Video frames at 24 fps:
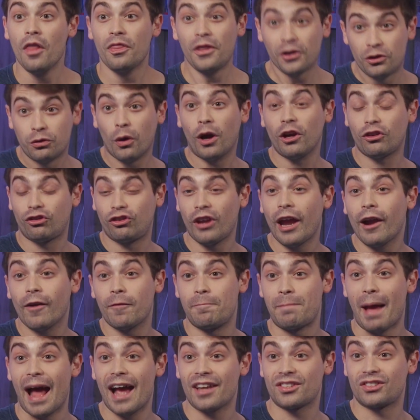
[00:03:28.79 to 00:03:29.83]
The drunk
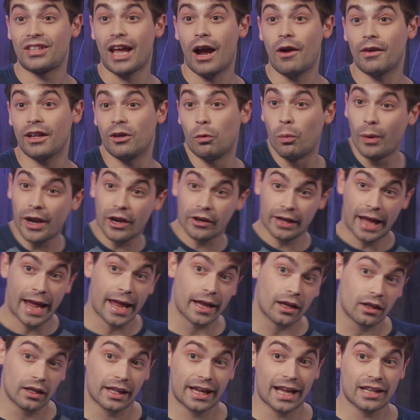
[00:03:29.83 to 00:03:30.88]
sheriff passed out at a weird
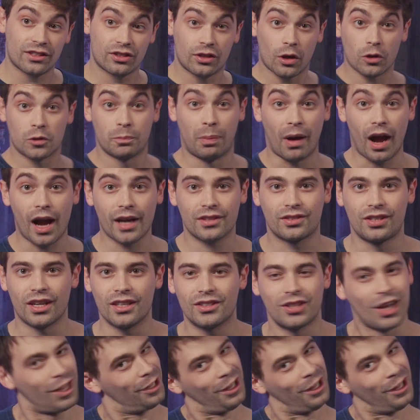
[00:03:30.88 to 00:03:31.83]
angle against those boxes.